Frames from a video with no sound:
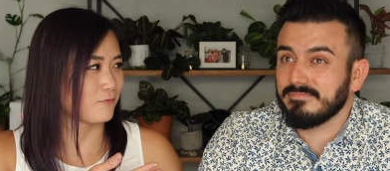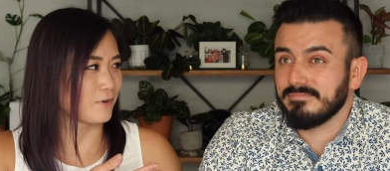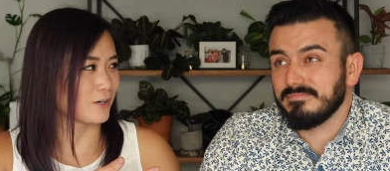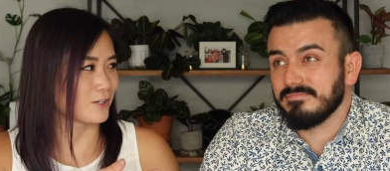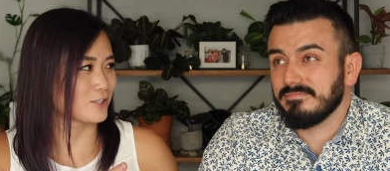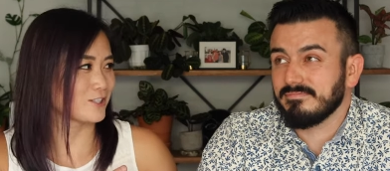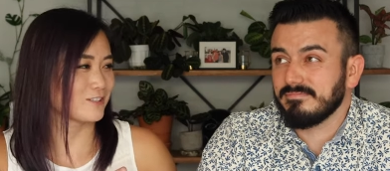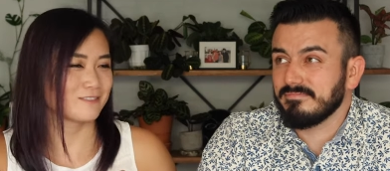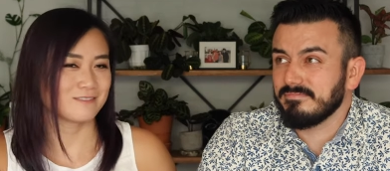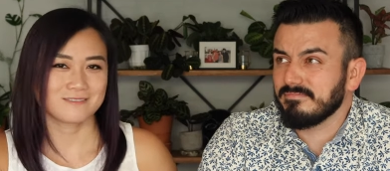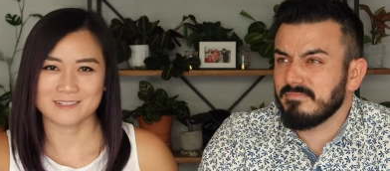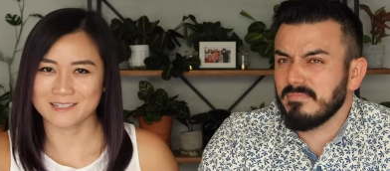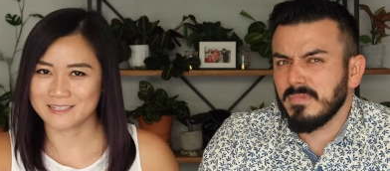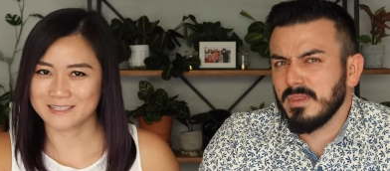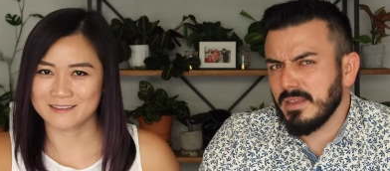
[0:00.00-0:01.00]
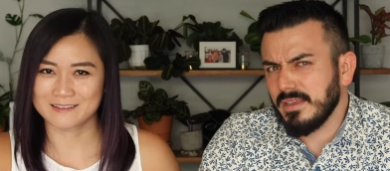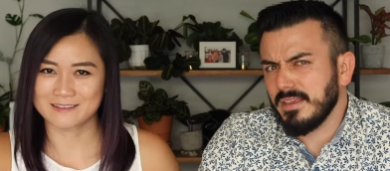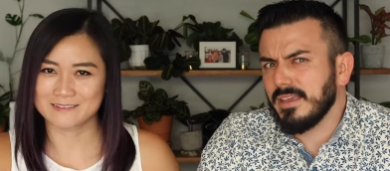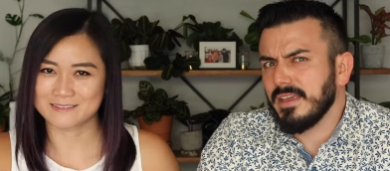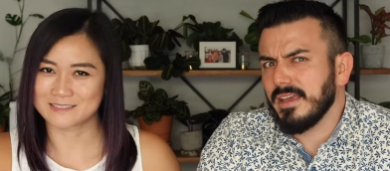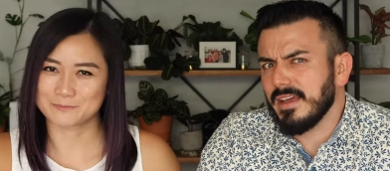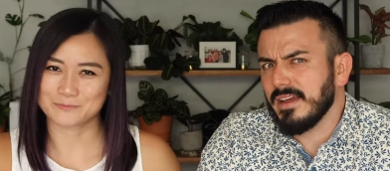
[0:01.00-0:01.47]
Speaker 1: function in the
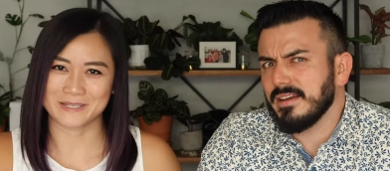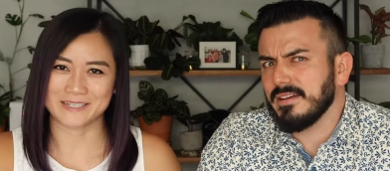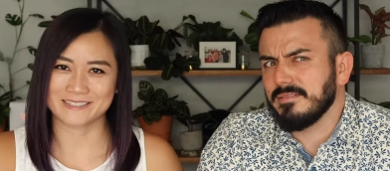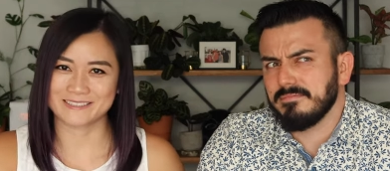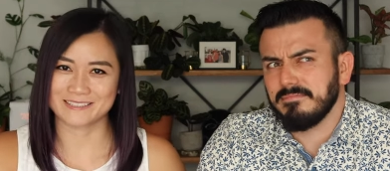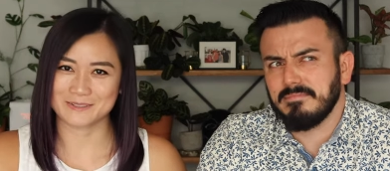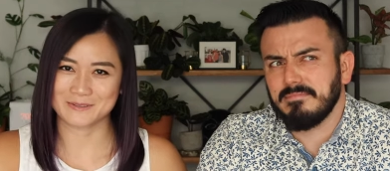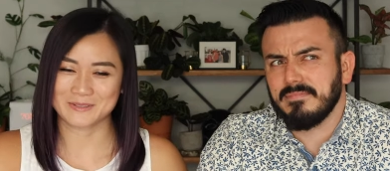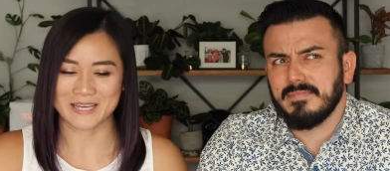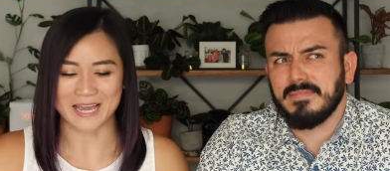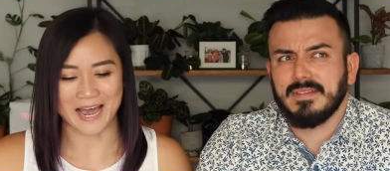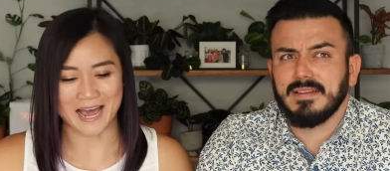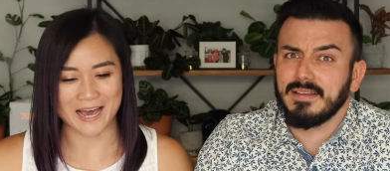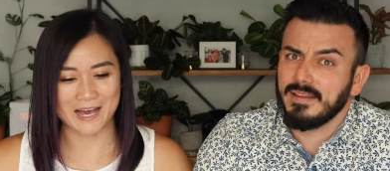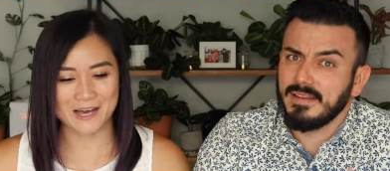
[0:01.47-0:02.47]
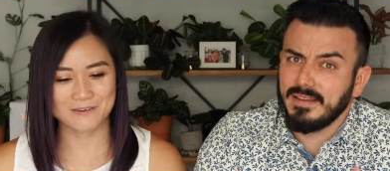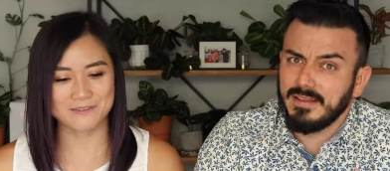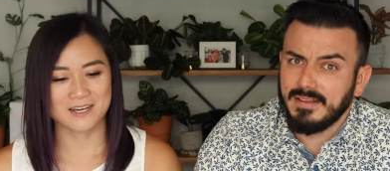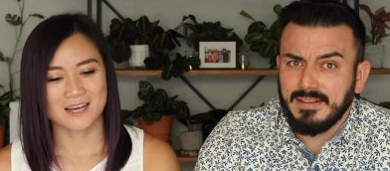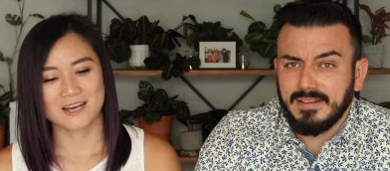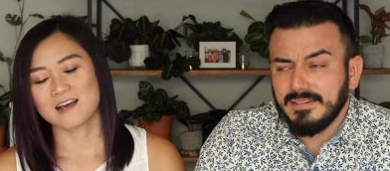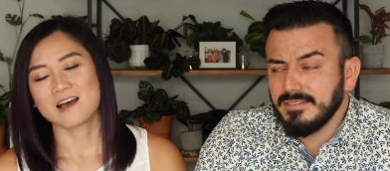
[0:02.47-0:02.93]
yeah. space that we have.
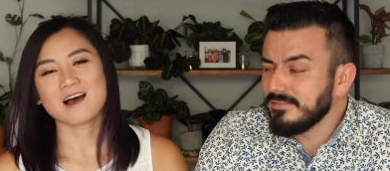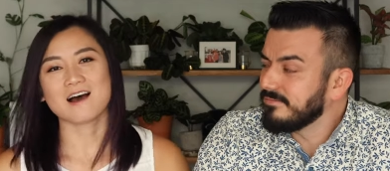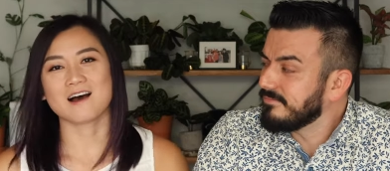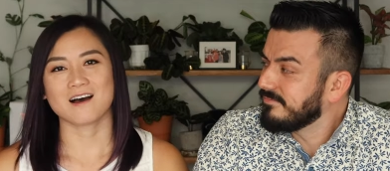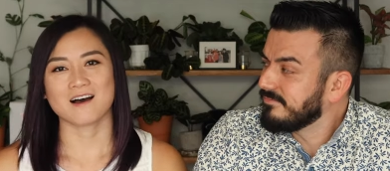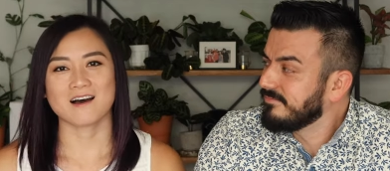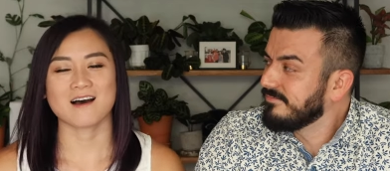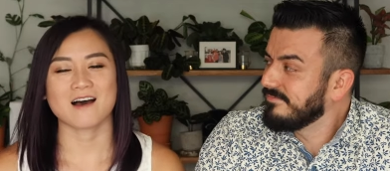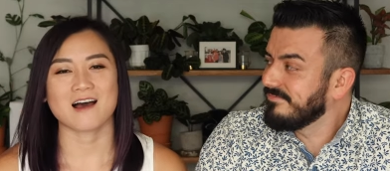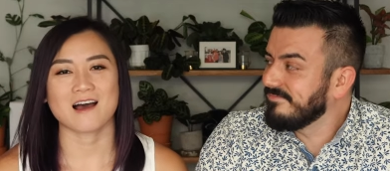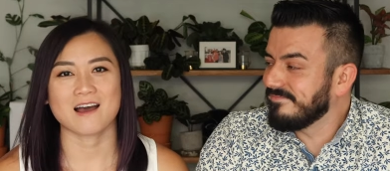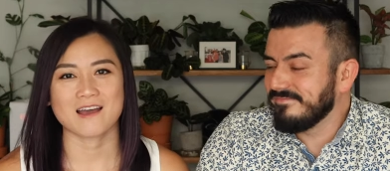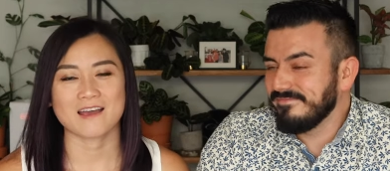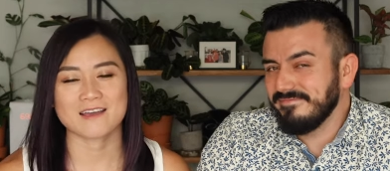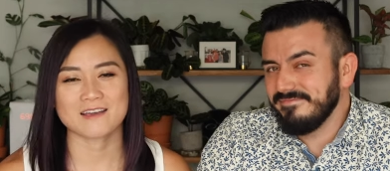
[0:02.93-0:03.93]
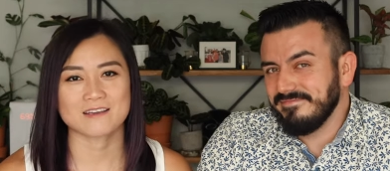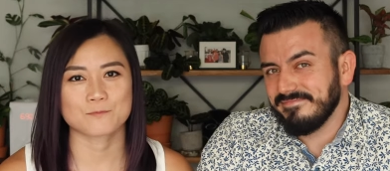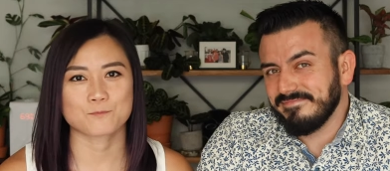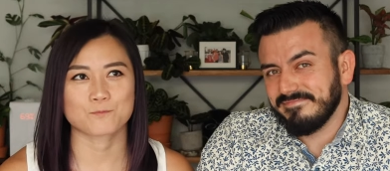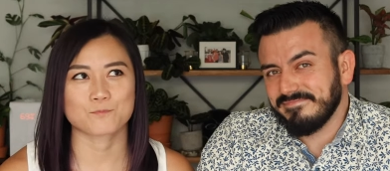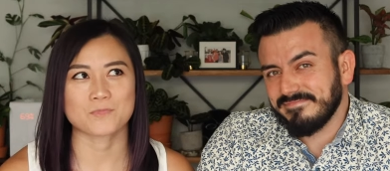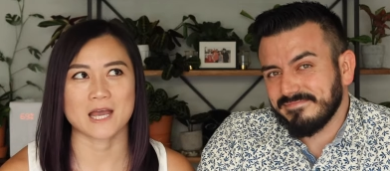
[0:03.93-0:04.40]
Uh, I
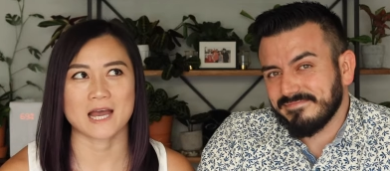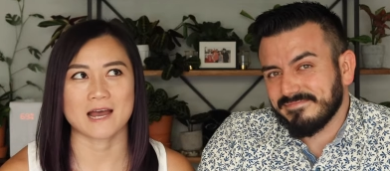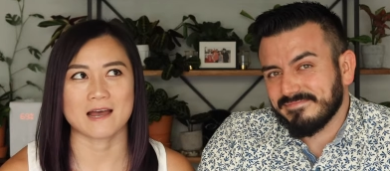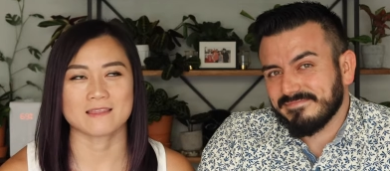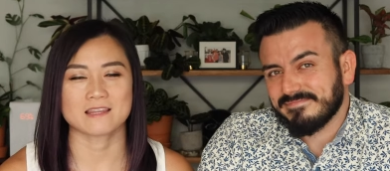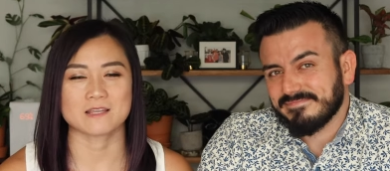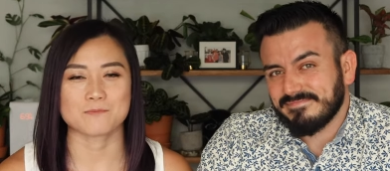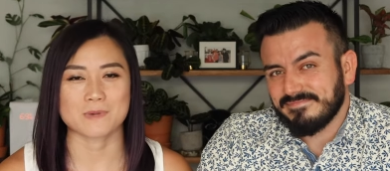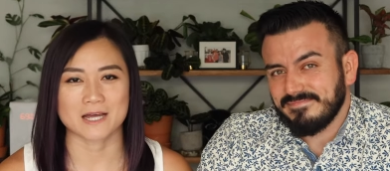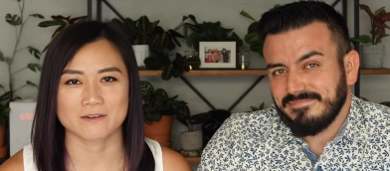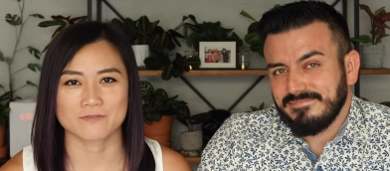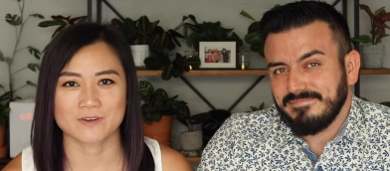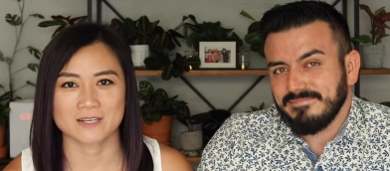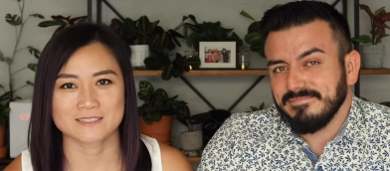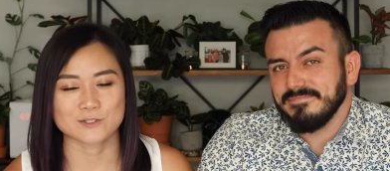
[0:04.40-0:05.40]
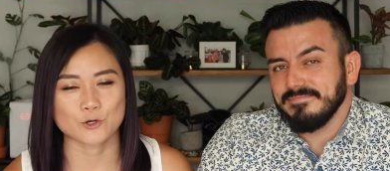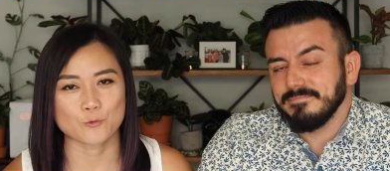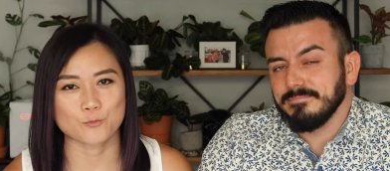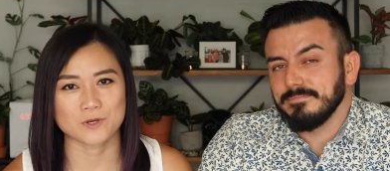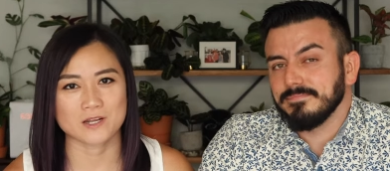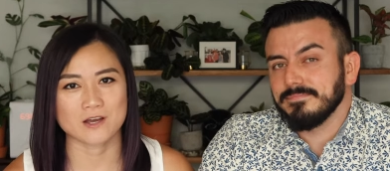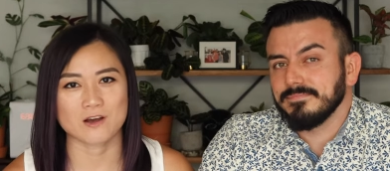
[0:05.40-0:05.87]
had the manifest
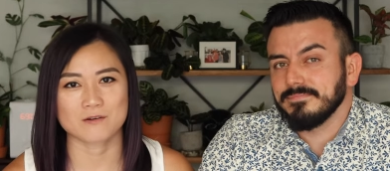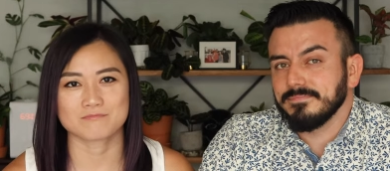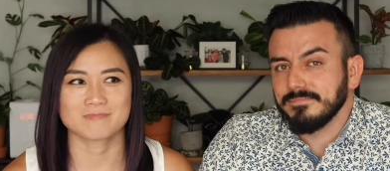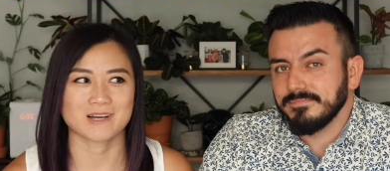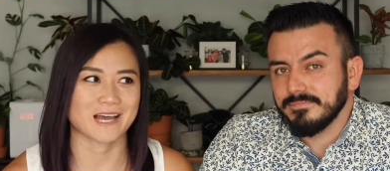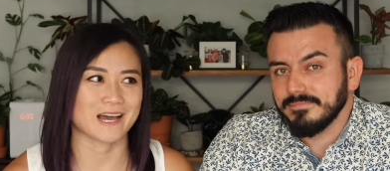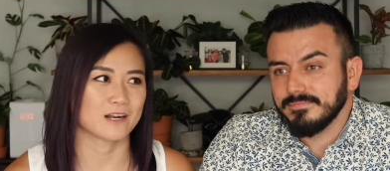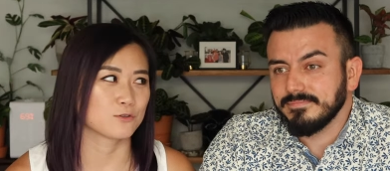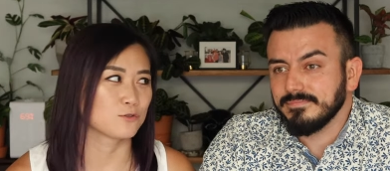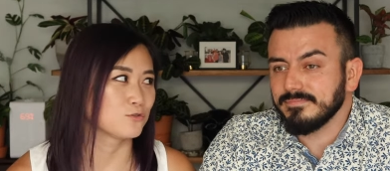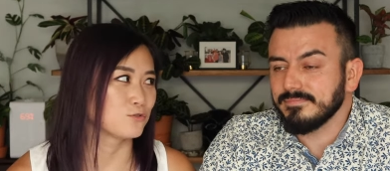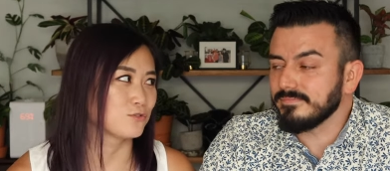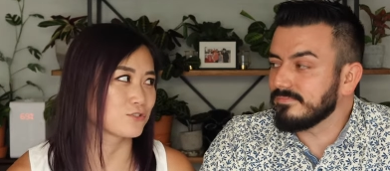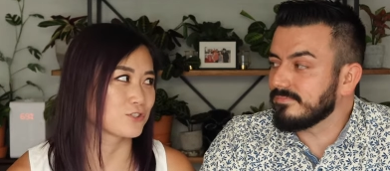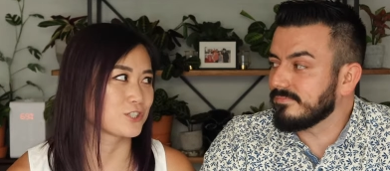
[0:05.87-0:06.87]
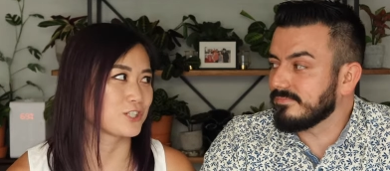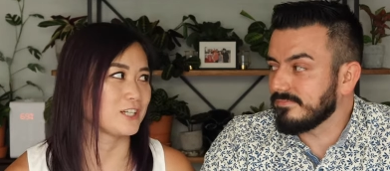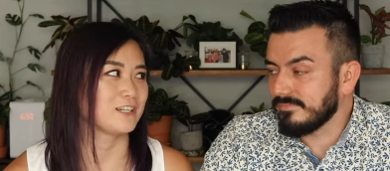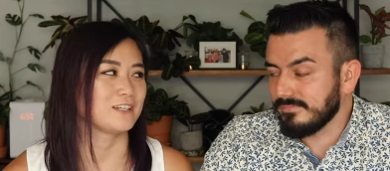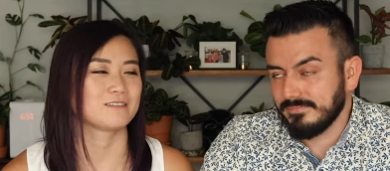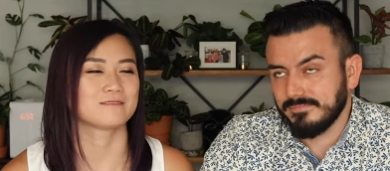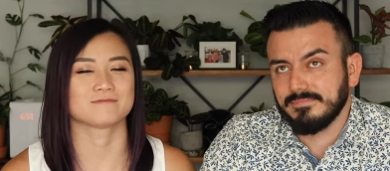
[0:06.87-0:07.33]
opened up. I had a Google
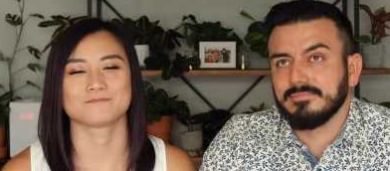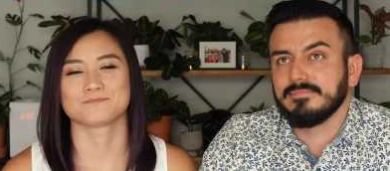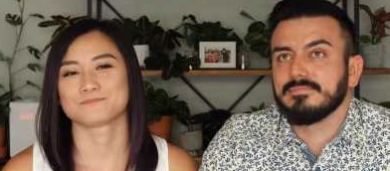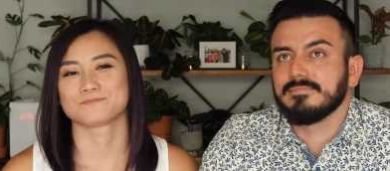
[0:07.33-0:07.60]
sheet.